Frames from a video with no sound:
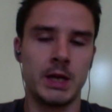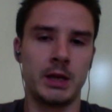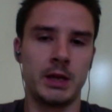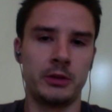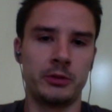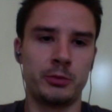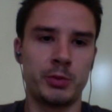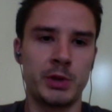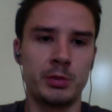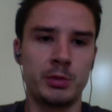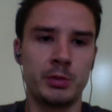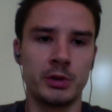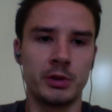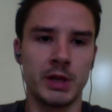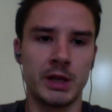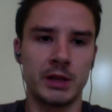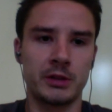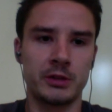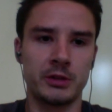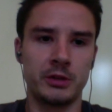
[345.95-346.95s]
is people
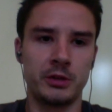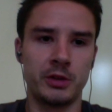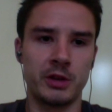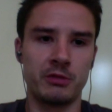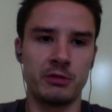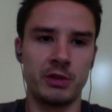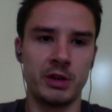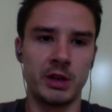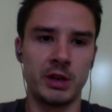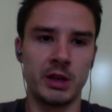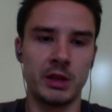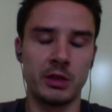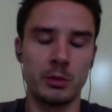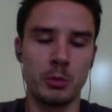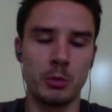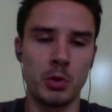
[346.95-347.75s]
like to do their reading in